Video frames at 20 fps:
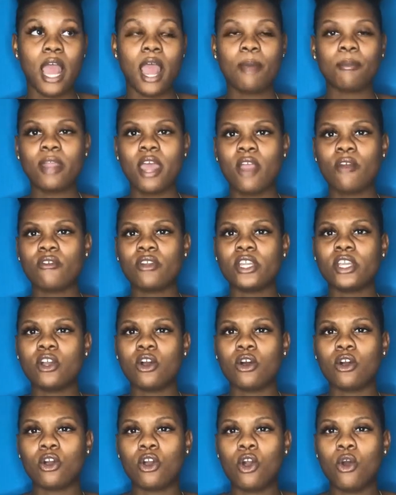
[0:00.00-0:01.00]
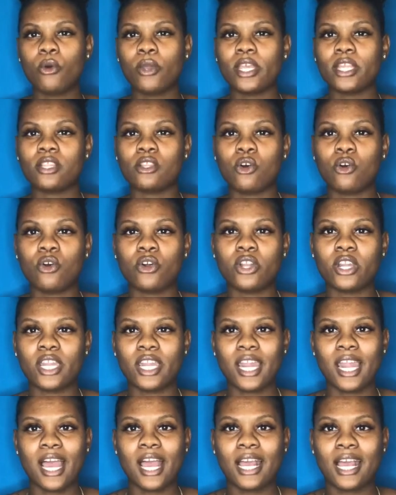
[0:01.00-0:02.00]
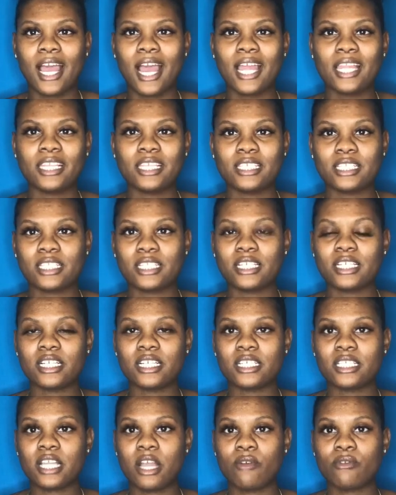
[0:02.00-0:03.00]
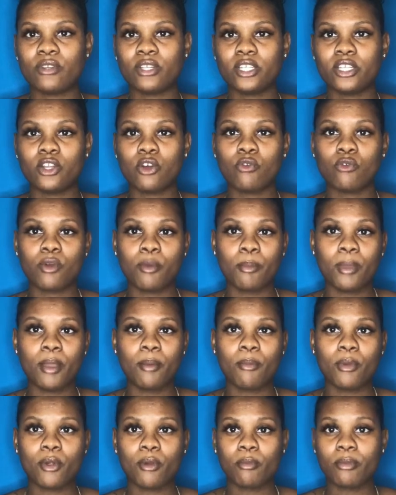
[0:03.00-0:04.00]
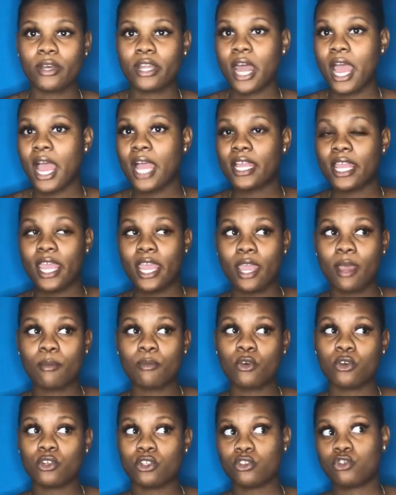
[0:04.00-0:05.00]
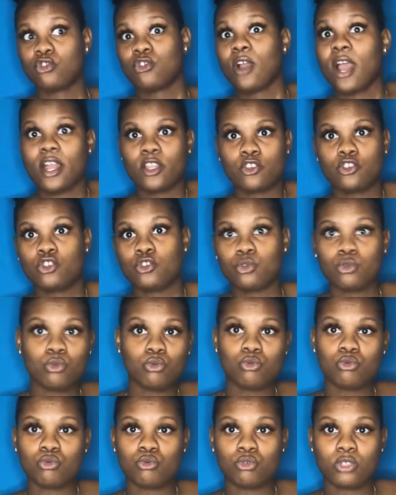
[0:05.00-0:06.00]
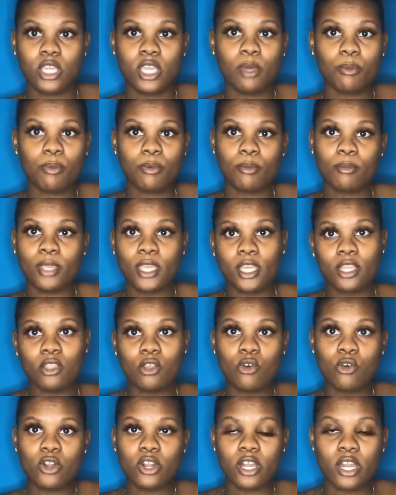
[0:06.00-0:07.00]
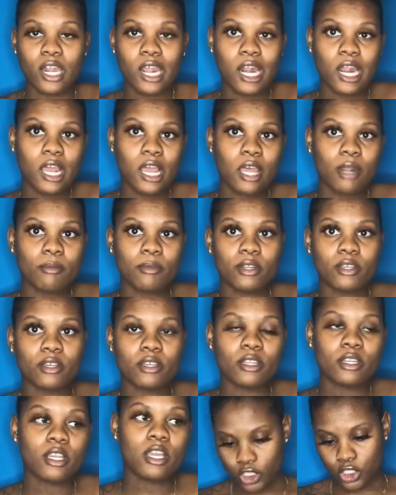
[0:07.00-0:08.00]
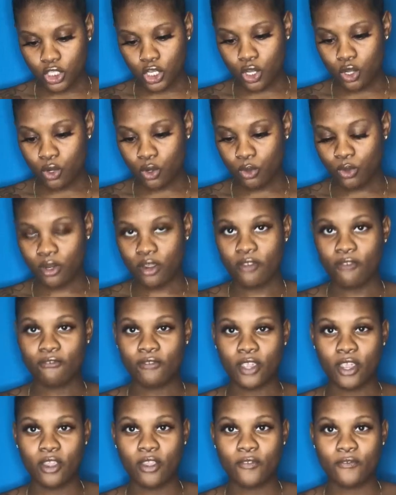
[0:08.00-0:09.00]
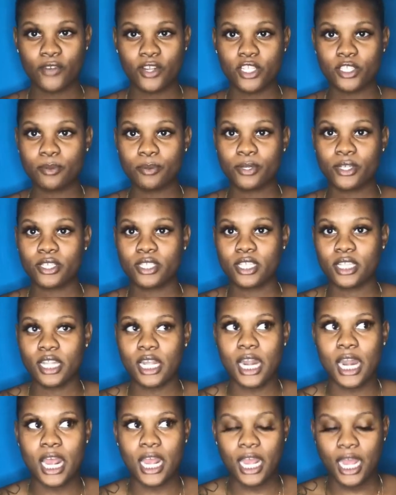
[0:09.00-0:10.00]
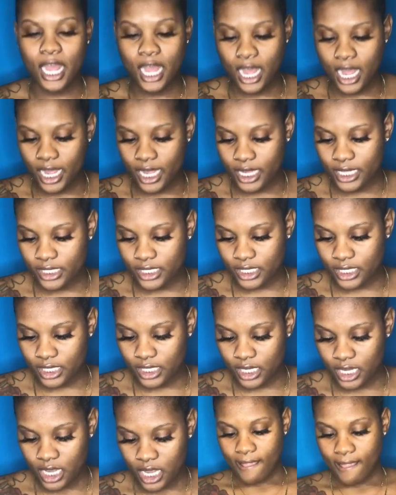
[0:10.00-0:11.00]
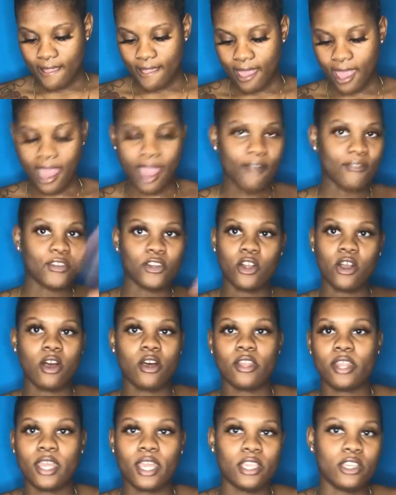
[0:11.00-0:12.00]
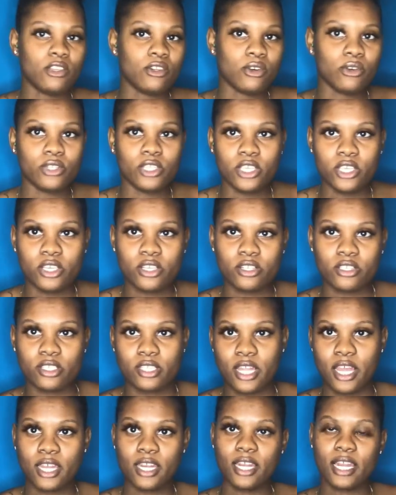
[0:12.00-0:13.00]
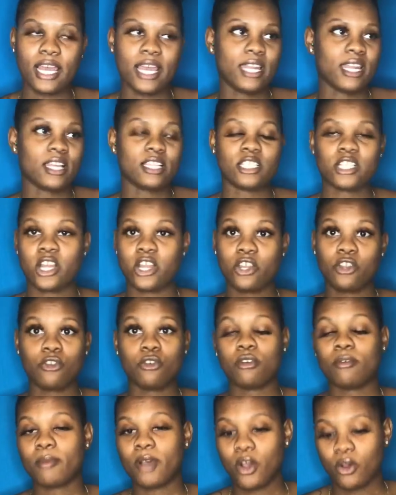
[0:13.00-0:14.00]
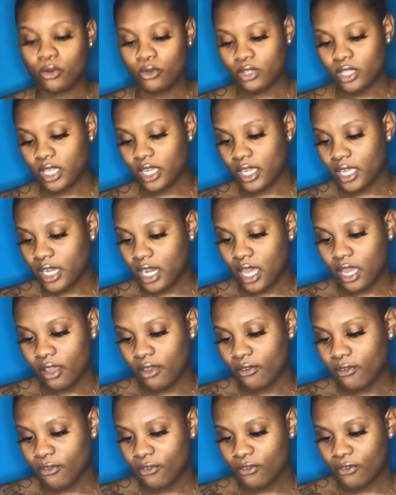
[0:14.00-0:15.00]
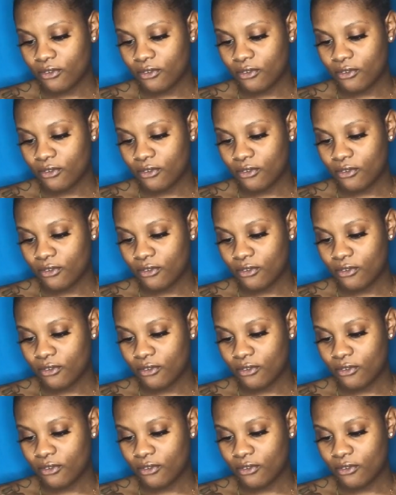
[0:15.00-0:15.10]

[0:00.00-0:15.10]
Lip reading: I'm not really going to go in the order that I got these done because I really don't remember, but I am going to try to keep them in the order that I got them done. So the very first piercing that I got after all that, you know, years down the line, I started doing my own thing in life,